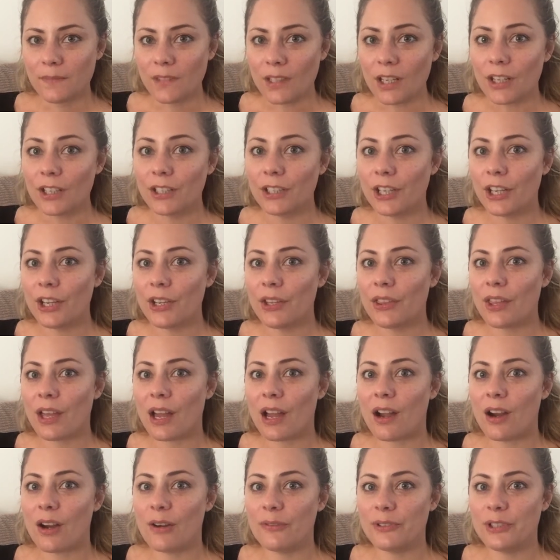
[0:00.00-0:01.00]
I know
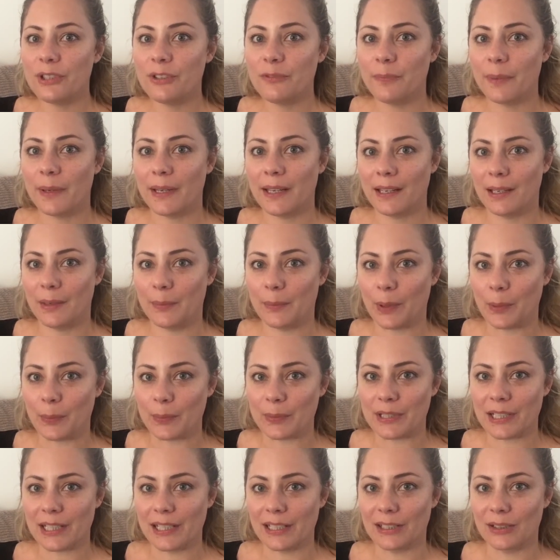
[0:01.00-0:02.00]
that after you've been in a
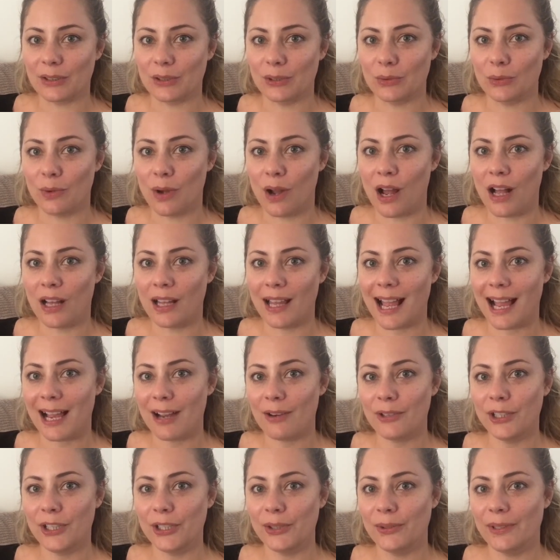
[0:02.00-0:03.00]
property a little while,
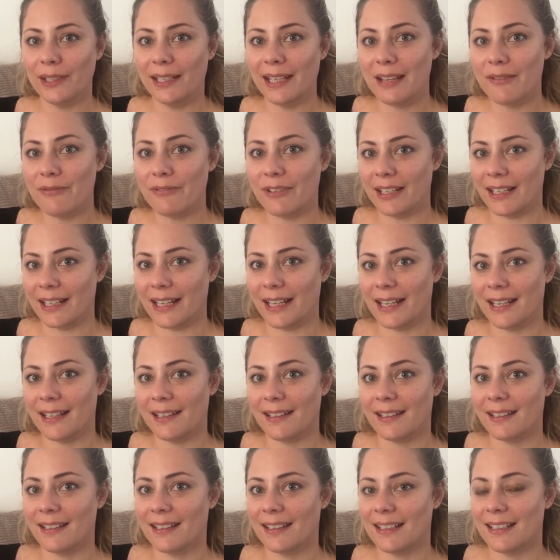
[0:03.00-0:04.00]
how you live in it
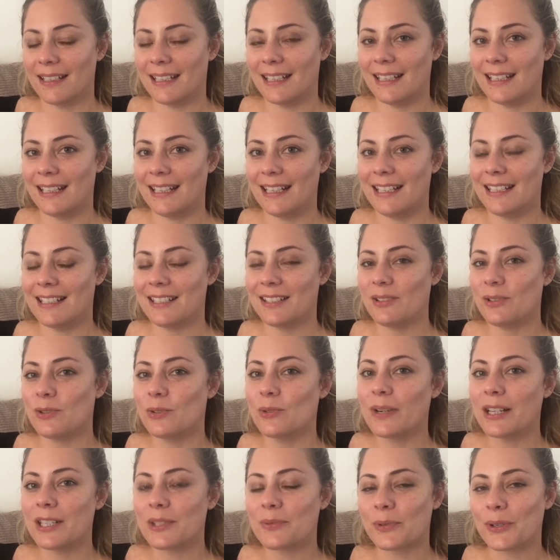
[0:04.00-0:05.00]
isn't
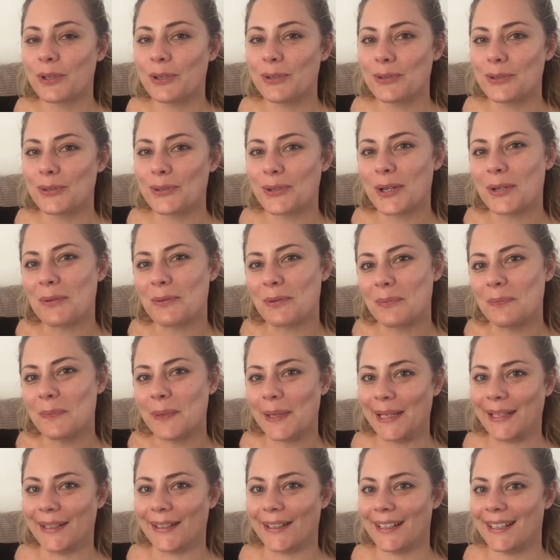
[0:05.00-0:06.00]
always what you thought it would
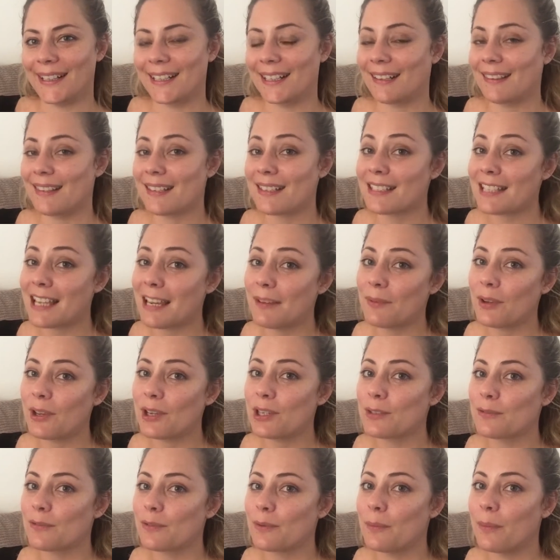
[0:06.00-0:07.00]
be like. And the same
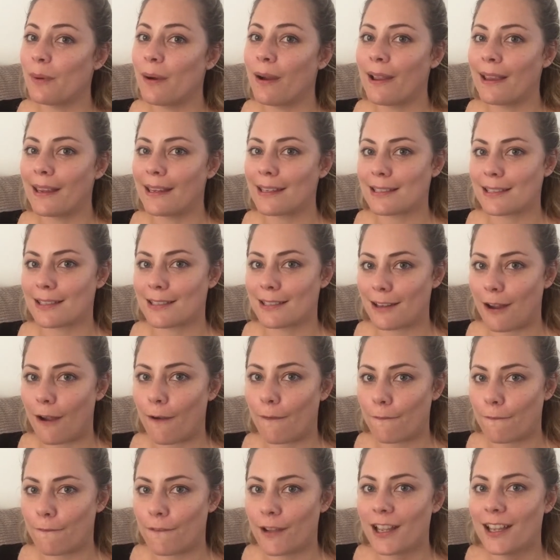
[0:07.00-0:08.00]
goes for buying
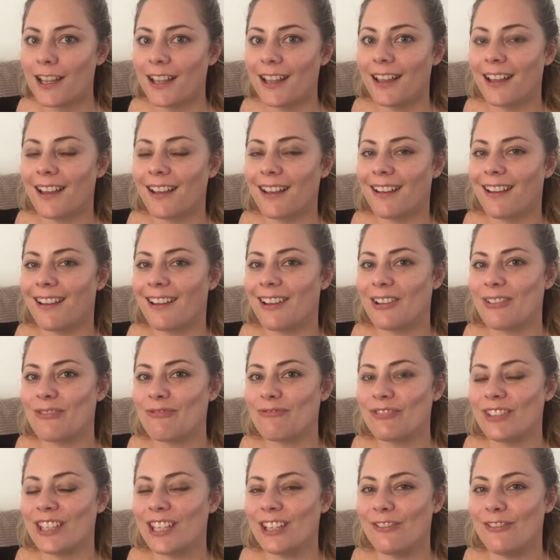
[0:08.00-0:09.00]
stuff.
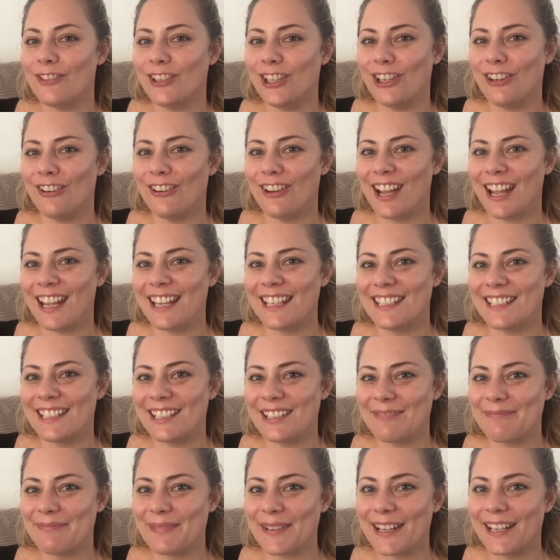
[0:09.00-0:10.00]
If you end
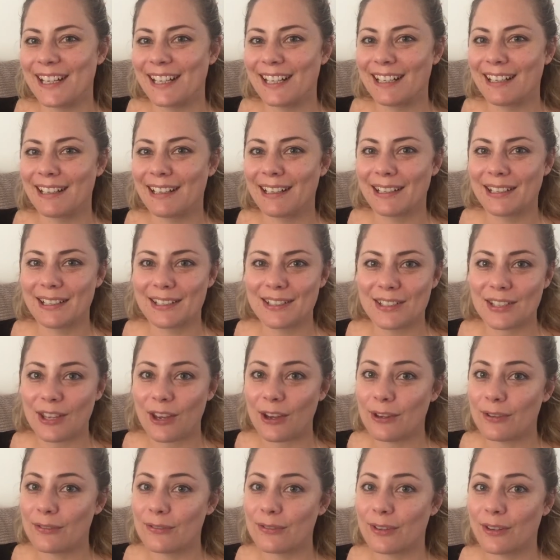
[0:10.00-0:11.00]
up buying a
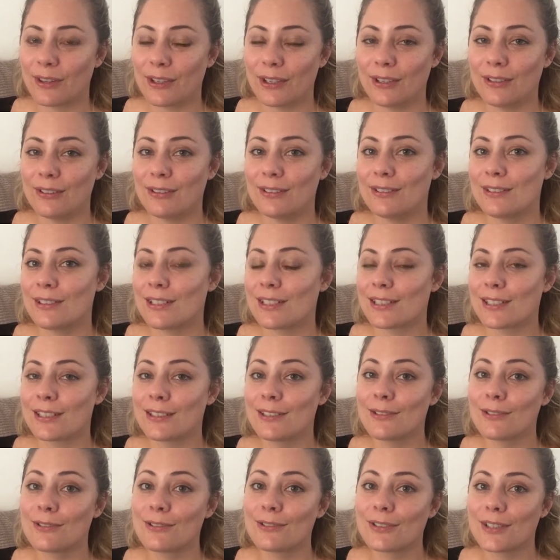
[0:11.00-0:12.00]
sofa that you just
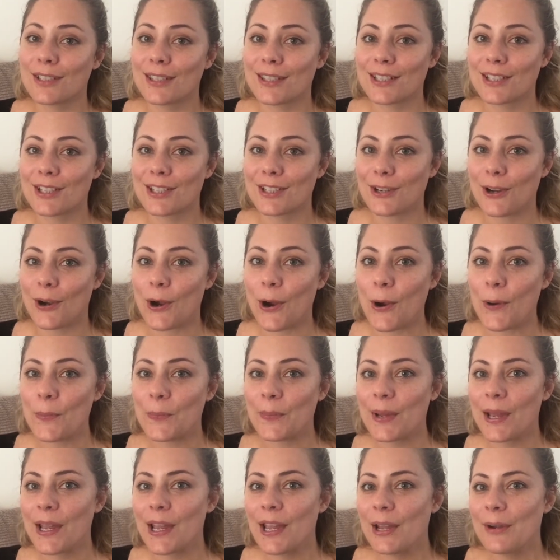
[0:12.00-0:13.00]
adore in the
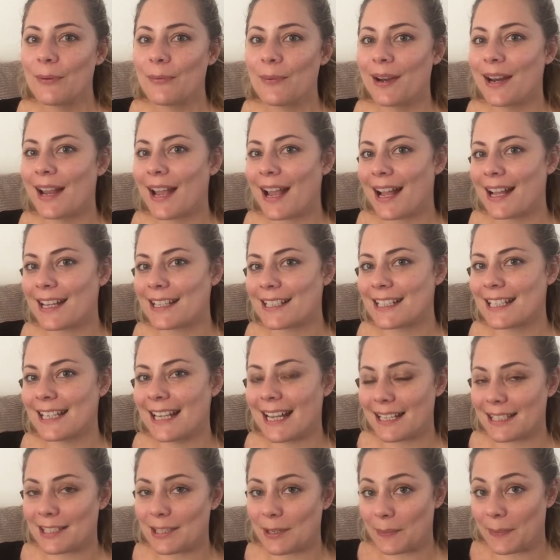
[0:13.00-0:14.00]
shop, when it
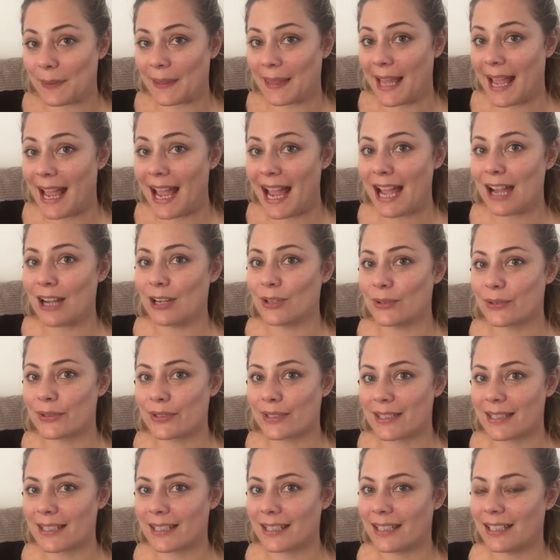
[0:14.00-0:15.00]
actually ends up in the
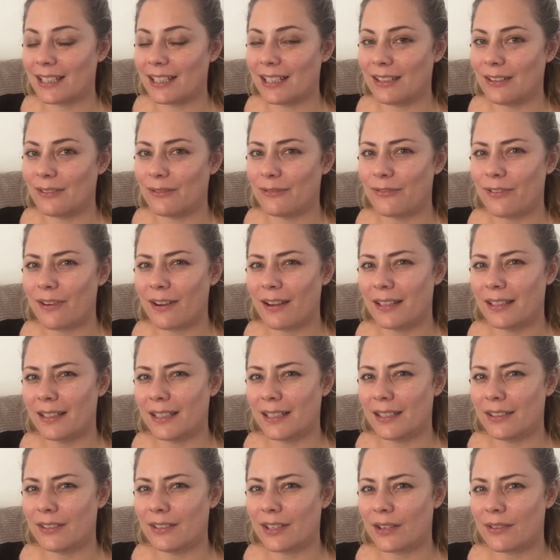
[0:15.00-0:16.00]
house, you find
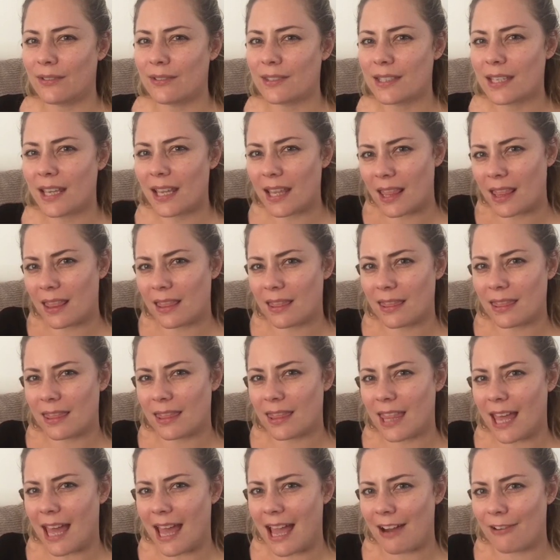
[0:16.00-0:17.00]
that you don't sit
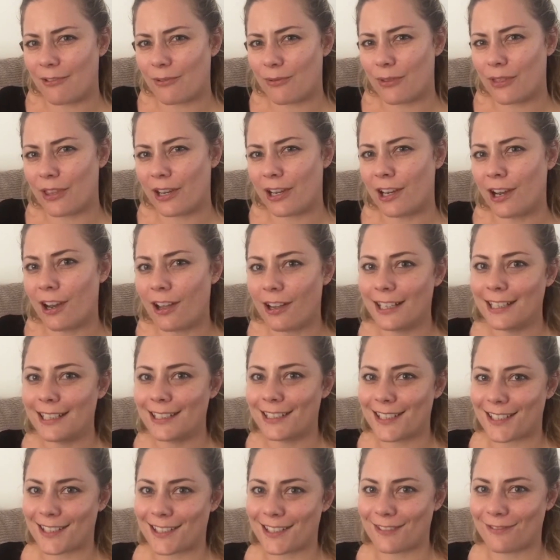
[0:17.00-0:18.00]
there, or the
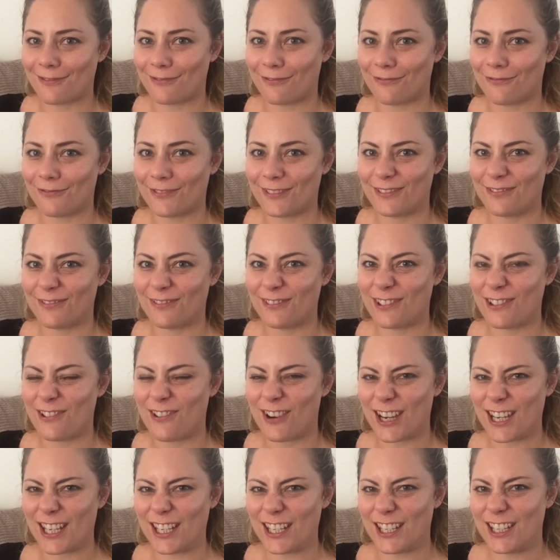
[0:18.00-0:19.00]
light doesn't
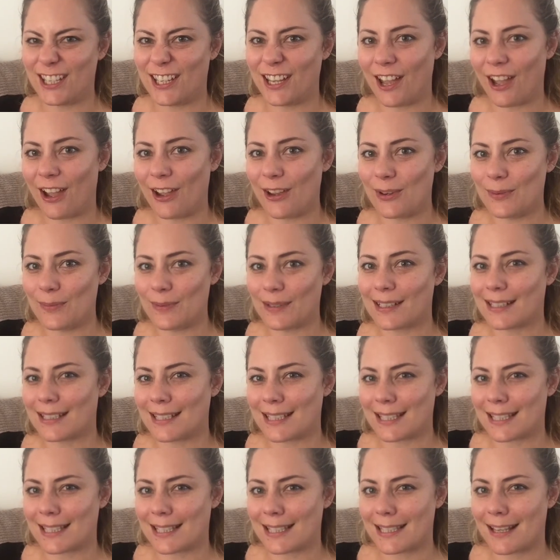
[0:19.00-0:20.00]
quite go
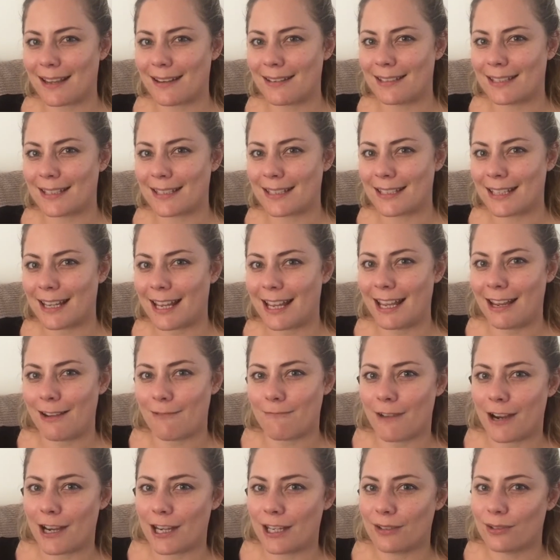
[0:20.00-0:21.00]
because the sun doesn't
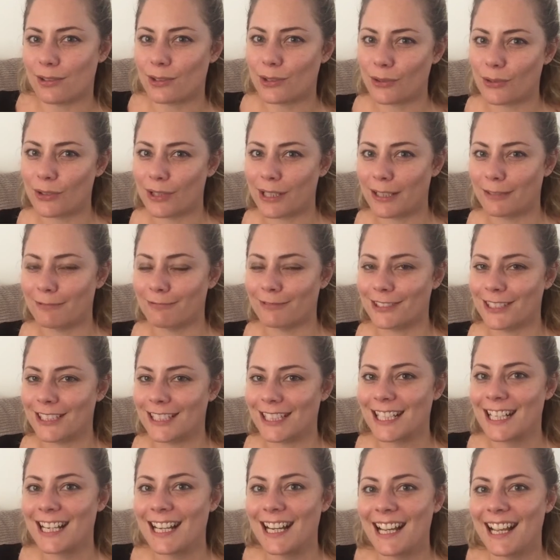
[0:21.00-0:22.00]
hit where you thought it
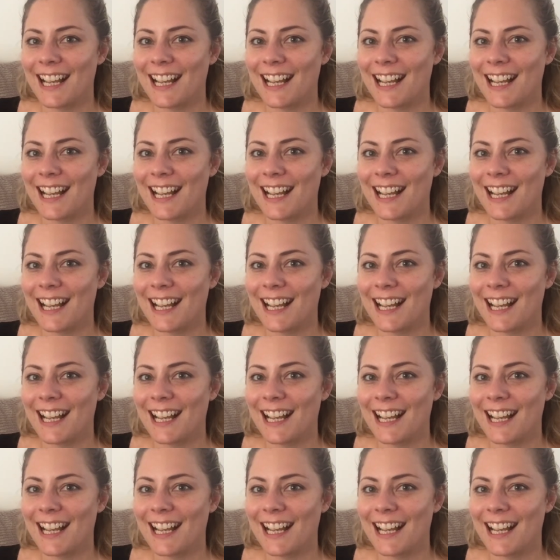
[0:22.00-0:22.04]
would.